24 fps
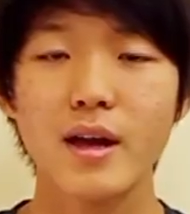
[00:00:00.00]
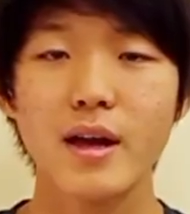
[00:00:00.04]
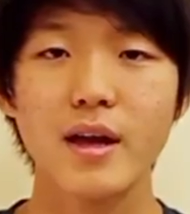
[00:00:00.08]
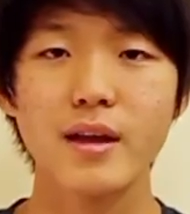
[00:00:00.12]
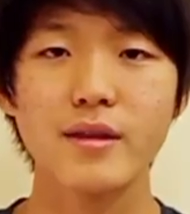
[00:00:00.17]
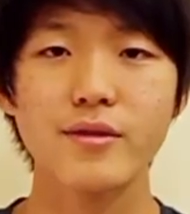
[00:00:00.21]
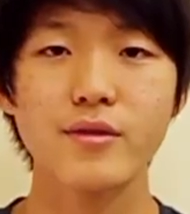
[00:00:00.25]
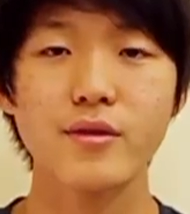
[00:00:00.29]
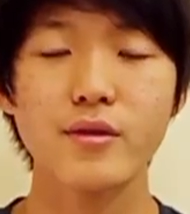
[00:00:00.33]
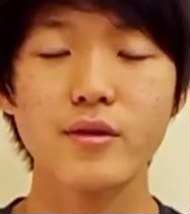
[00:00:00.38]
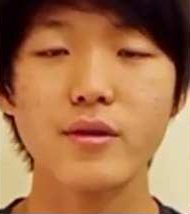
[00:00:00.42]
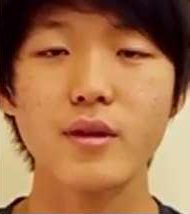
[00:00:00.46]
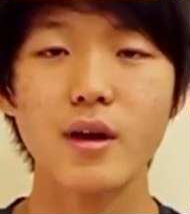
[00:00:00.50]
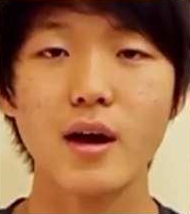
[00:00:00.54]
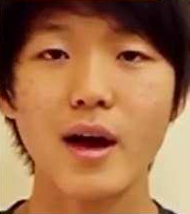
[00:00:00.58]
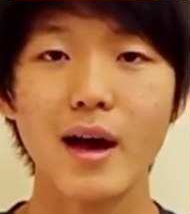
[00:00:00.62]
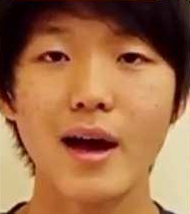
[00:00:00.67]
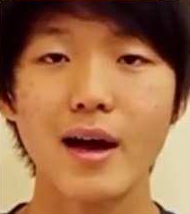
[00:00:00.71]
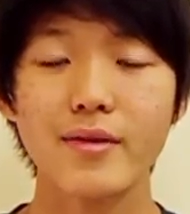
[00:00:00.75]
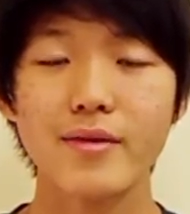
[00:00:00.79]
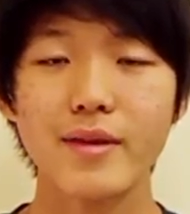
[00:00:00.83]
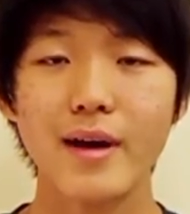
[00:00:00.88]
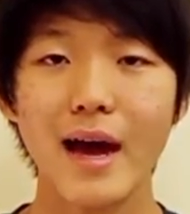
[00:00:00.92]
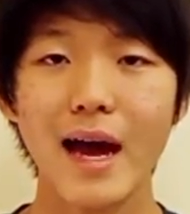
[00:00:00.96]
and
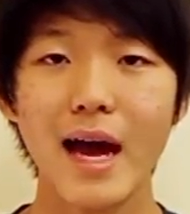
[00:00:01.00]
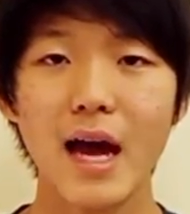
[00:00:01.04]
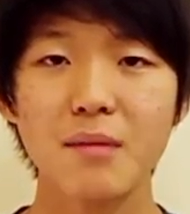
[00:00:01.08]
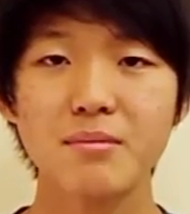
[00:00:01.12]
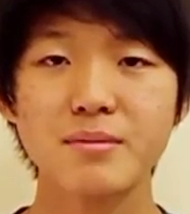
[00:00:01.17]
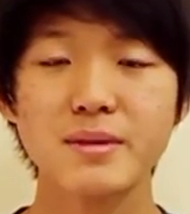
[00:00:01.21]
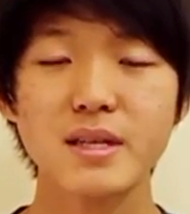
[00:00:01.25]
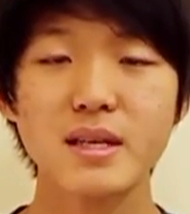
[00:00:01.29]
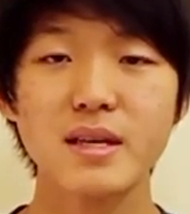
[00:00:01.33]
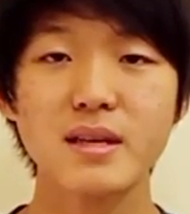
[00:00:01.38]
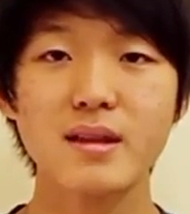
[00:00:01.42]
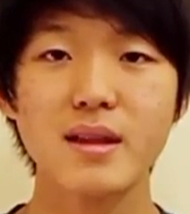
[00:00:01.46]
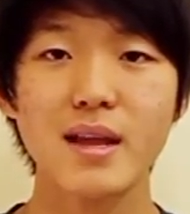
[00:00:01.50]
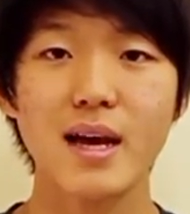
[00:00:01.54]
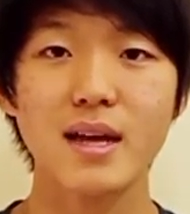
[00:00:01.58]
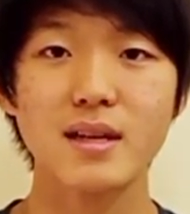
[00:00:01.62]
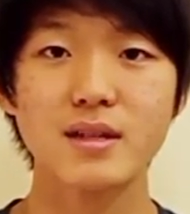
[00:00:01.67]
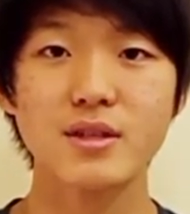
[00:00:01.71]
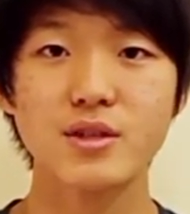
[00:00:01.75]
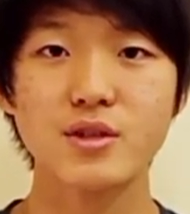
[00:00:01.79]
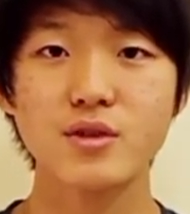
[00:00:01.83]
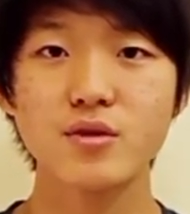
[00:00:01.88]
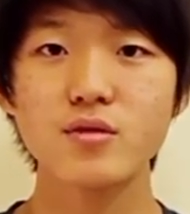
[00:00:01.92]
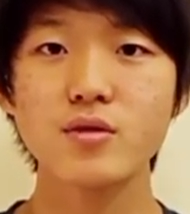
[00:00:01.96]
the apps in
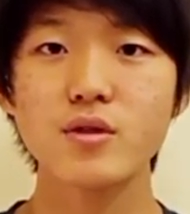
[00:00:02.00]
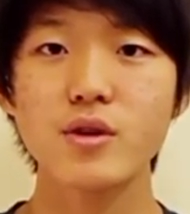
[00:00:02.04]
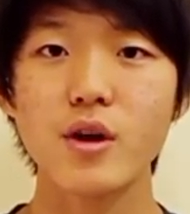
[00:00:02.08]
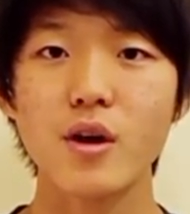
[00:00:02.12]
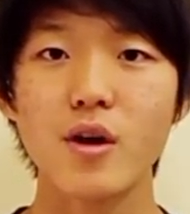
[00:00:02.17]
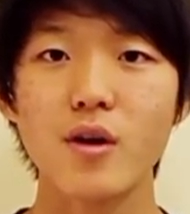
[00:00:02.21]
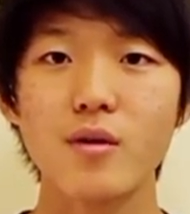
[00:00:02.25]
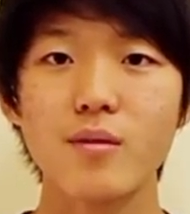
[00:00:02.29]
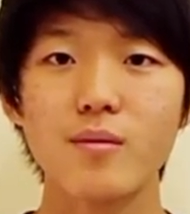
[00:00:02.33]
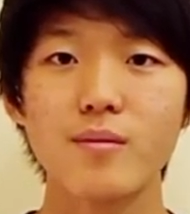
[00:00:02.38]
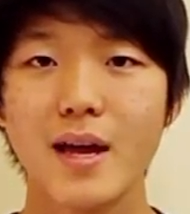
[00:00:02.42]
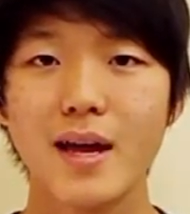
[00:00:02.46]
that studio.